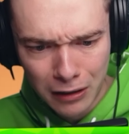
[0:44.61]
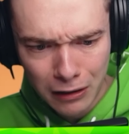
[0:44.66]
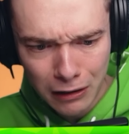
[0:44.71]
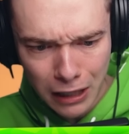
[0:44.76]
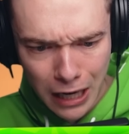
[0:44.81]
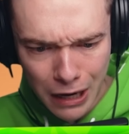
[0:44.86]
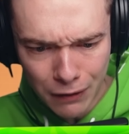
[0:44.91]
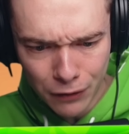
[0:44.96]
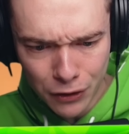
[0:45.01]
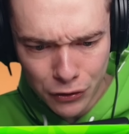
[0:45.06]

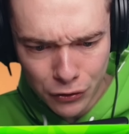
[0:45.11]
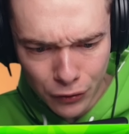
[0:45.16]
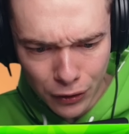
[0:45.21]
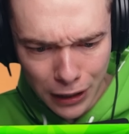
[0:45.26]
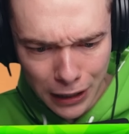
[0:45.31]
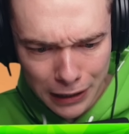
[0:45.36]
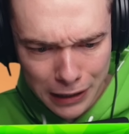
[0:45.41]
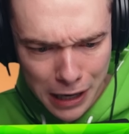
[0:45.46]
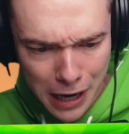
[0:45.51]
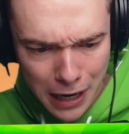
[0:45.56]
Level
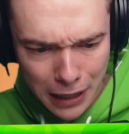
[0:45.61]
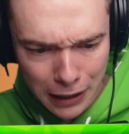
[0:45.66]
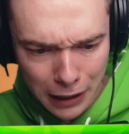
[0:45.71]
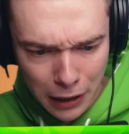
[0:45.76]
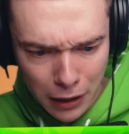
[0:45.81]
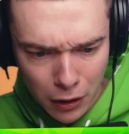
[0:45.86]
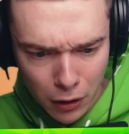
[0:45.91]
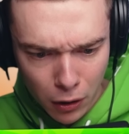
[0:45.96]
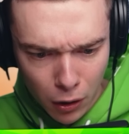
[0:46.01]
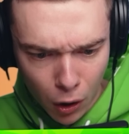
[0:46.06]
3
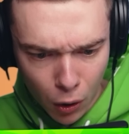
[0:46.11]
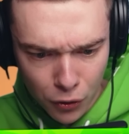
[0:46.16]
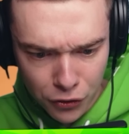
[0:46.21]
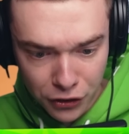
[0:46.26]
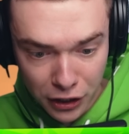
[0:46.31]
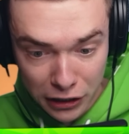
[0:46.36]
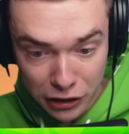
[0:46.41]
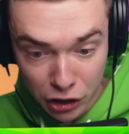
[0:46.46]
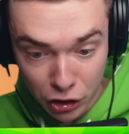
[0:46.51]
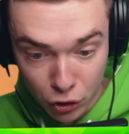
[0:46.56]
kitty. Oh,
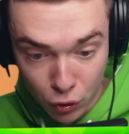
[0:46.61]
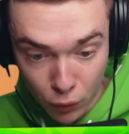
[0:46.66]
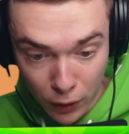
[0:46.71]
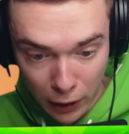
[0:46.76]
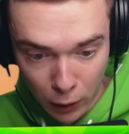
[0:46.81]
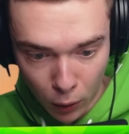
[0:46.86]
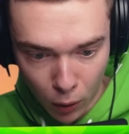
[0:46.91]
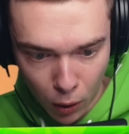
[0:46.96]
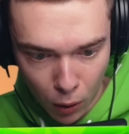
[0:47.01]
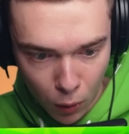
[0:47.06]
this is
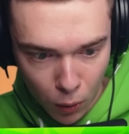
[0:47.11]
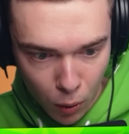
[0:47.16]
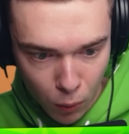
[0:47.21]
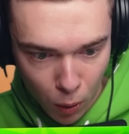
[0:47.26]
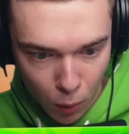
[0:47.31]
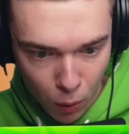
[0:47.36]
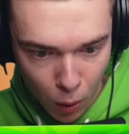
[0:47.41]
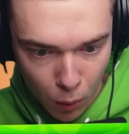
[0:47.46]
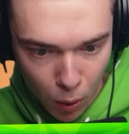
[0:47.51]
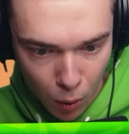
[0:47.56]
great. Oh, whoa,
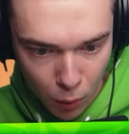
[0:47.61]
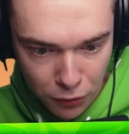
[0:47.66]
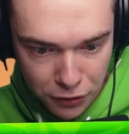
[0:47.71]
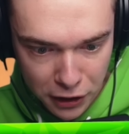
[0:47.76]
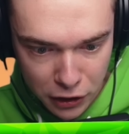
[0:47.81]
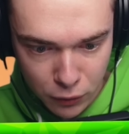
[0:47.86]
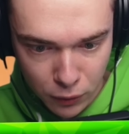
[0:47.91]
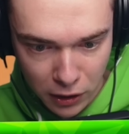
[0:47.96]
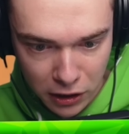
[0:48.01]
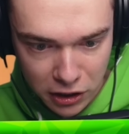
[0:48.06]
whoa, whoa,
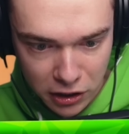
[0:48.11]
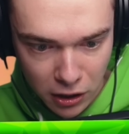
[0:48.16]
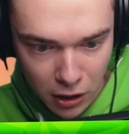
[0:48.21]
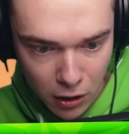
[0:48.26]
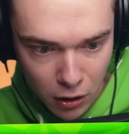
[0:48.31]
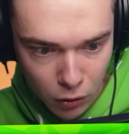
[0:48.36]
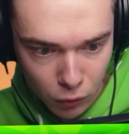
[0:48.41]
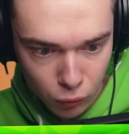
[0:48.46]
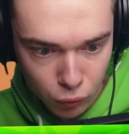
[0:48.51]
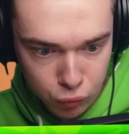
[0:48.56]
This one is
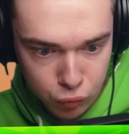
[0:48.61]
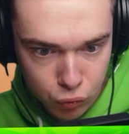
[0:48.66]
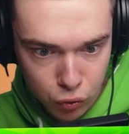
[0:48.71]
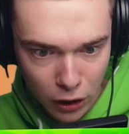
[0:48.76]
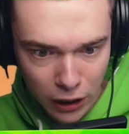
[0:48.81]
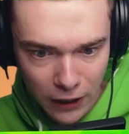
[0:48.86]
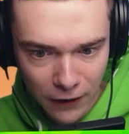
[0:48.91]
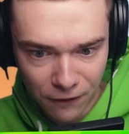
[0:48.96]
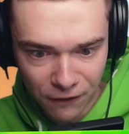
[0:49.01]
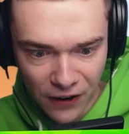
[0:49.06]

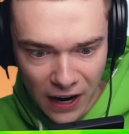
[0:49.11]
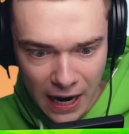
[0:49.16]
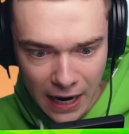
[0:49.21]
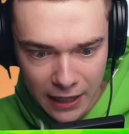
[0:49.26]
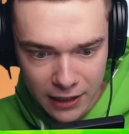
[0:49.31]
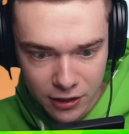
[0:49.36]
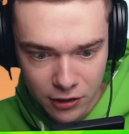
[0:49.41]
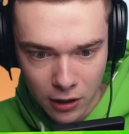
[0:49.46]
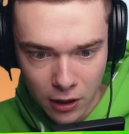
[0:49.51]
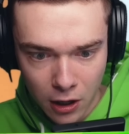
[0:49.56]
really
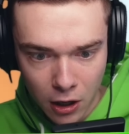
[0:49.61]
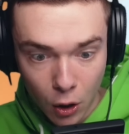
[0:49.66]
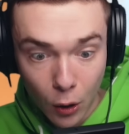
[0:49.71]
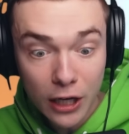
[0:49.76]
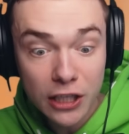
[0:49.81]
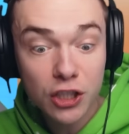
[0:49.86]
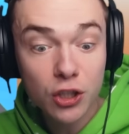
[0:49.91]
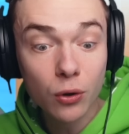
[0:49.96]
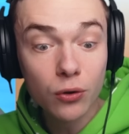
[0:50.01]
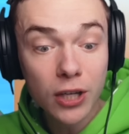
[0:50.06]
fast.
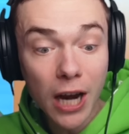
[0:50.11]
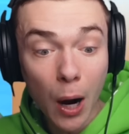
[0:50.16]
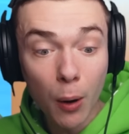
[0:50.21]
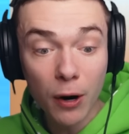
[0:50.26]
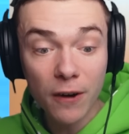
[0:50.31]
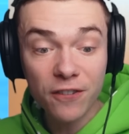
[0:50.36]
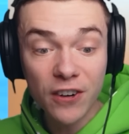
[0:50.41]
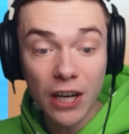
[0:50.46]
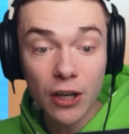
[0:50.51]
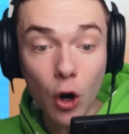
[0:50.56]
Right, so now
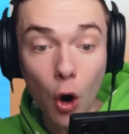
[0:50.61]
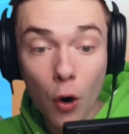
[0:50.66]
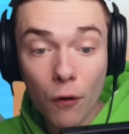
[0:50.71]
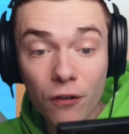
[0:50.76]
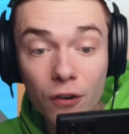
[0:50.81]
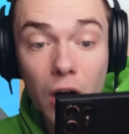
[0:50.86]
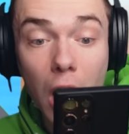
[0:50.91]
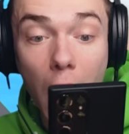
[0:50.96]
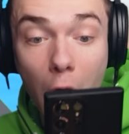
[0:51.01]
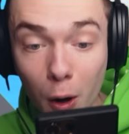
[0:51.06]
I've got
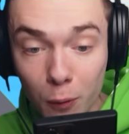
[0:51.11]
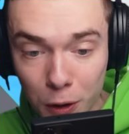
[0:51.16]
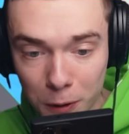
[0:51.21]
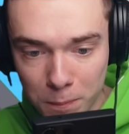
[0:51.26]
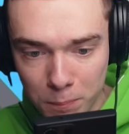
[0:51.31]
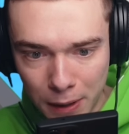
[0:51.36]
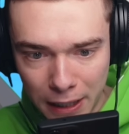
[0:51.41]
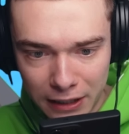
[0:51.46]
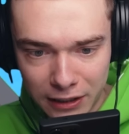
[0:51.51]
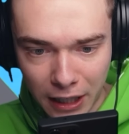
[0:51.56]
over 100
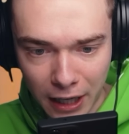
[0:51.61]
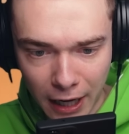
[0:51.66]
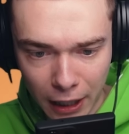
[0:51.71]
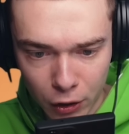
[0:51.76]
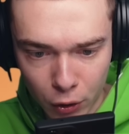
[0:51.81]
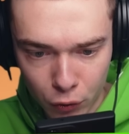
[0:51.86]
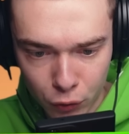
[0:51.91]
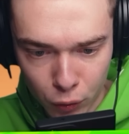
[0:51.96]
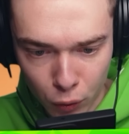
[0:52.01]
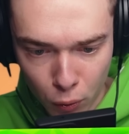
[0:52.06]
meat. Can I
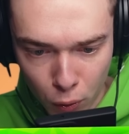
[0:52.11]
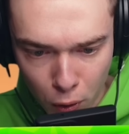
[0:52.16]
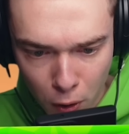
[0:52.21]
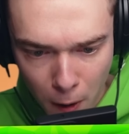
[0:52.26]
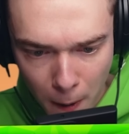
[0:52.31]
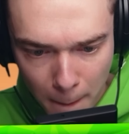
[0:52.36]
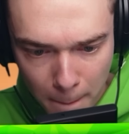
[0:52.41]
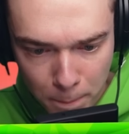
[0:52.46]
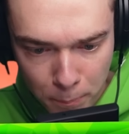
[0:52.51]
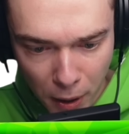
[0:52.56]
go through?
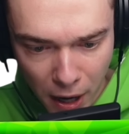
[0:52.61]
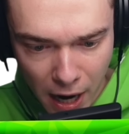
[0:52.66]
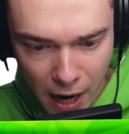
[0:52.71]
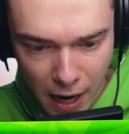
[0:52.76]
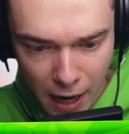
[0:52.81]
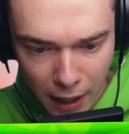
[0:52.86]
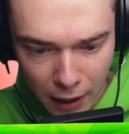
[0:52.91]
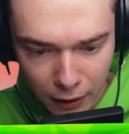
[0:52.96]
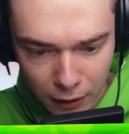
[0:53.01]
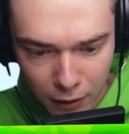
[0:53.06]

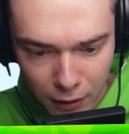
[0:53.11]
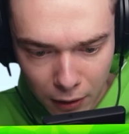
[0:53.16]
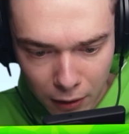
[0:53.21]
Bang.